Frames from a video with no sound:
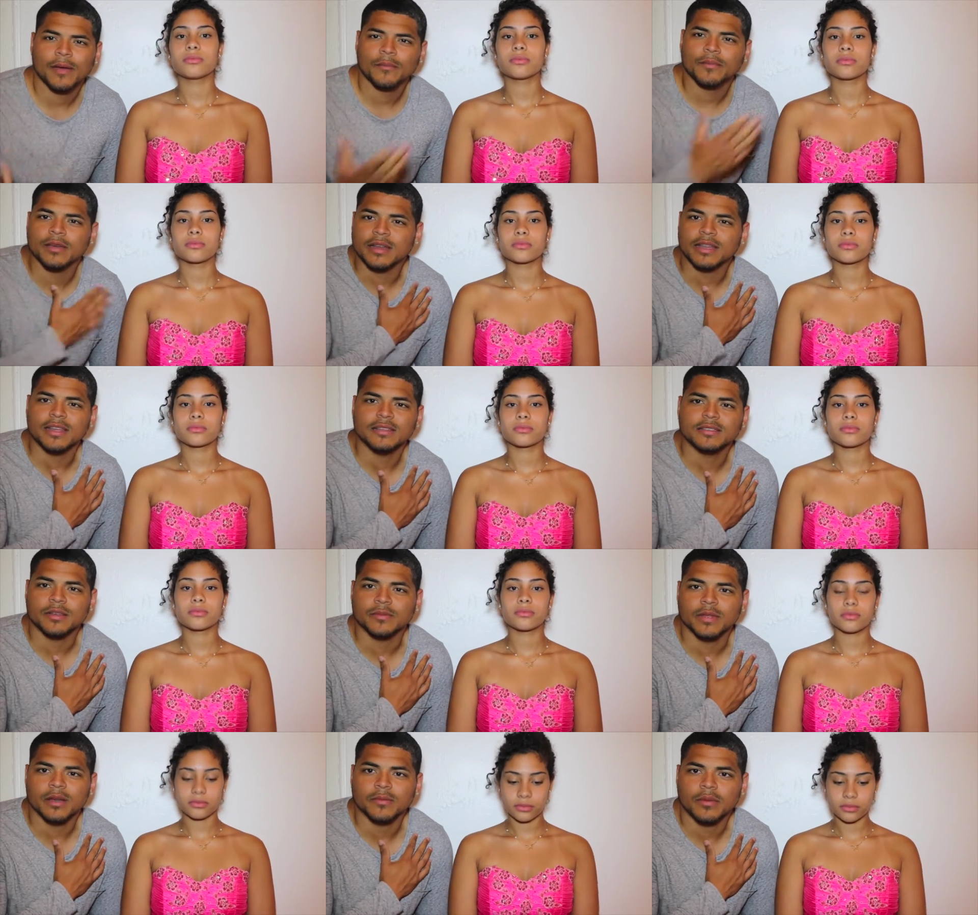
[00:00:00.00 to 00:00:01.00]
Speaker 1: I'm gonna eat
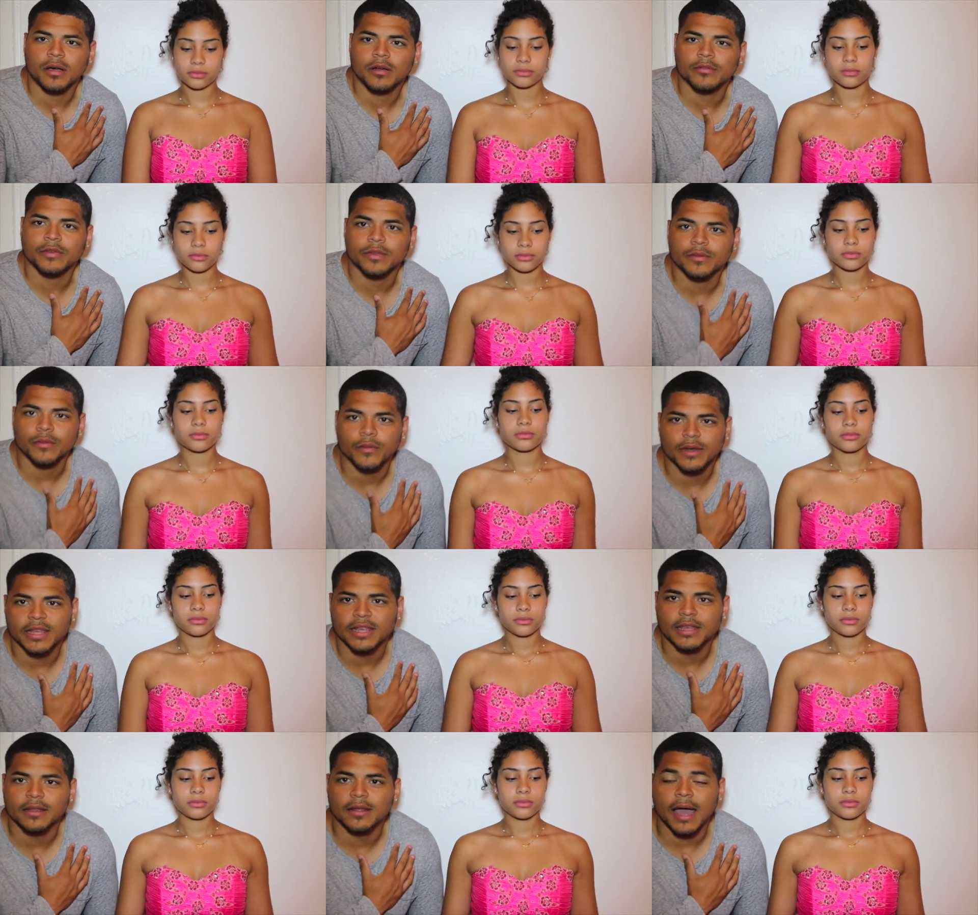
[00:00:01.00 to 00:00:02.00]
something. I'm hungry.
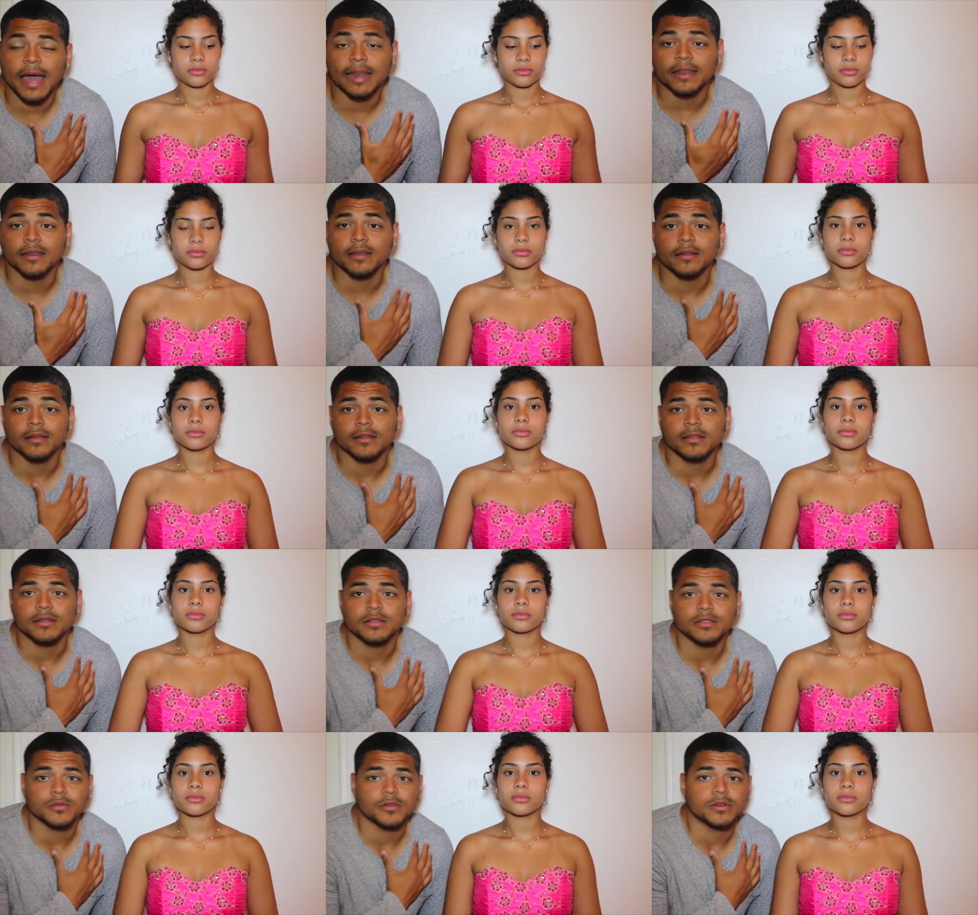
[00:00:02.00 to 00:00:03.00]
I didn't eat nothing
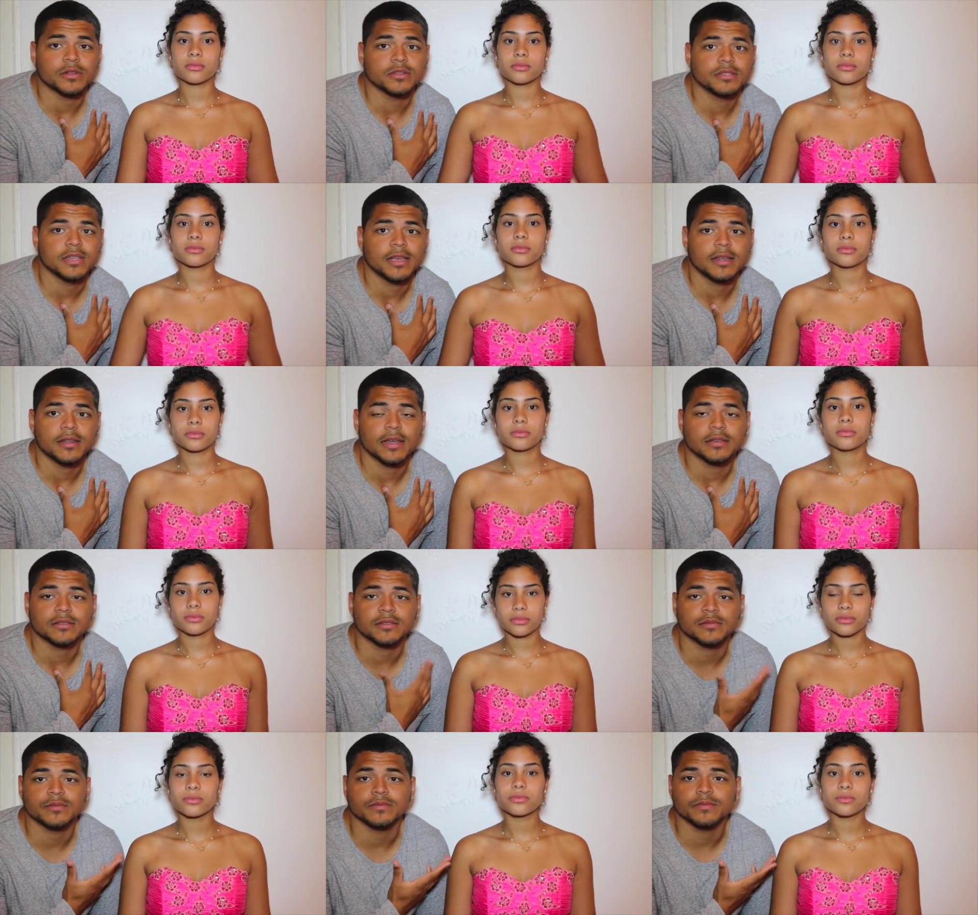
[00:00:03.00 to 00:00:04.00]
this morning. She ate like
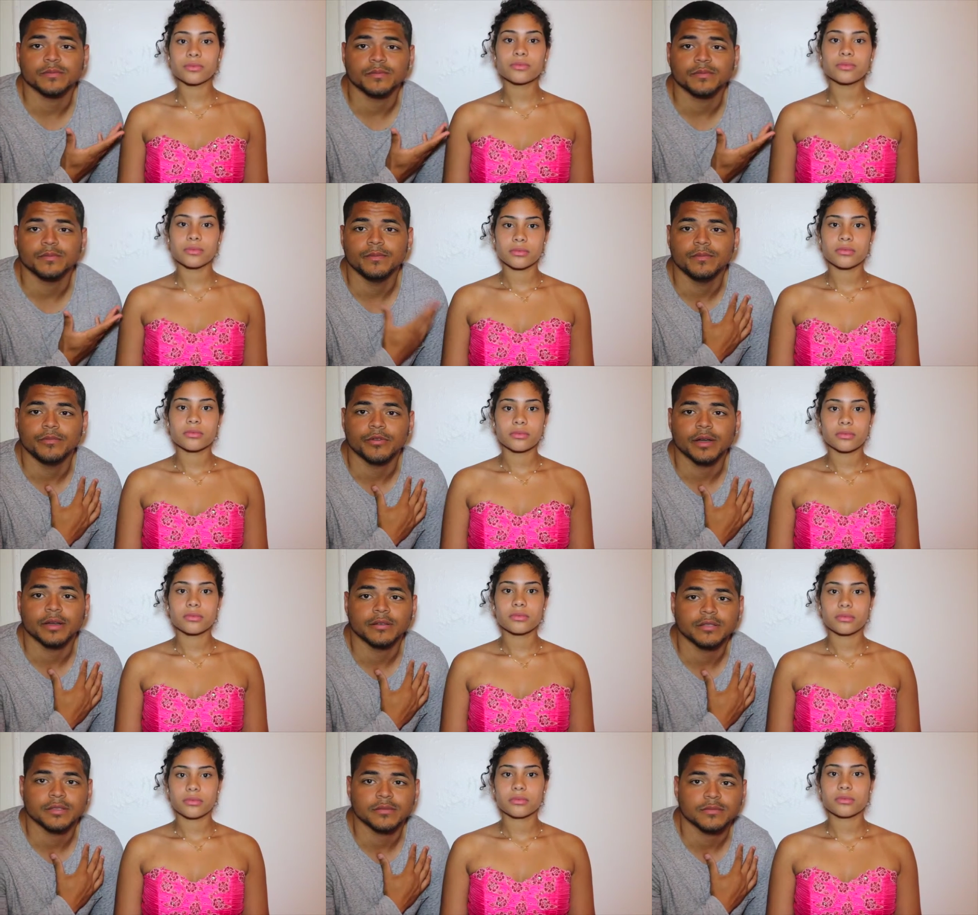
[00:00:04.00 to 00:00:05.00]
some bread
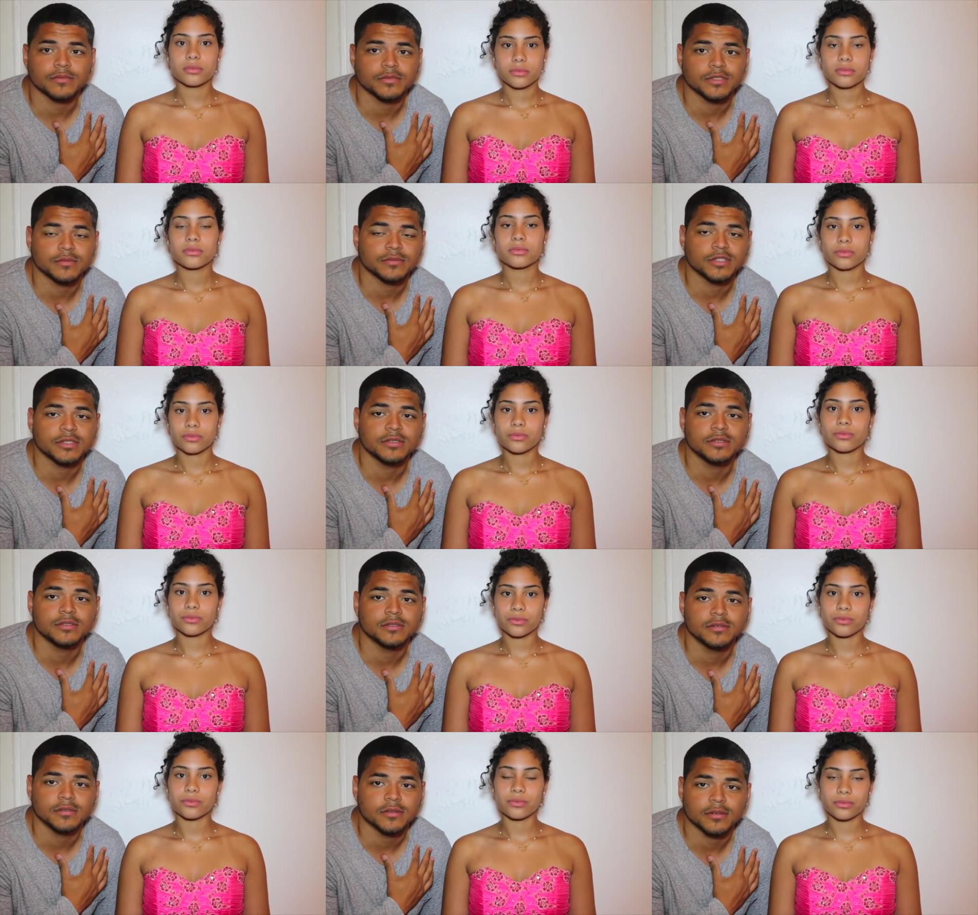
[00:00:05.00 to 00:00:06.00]
or something with some cheese.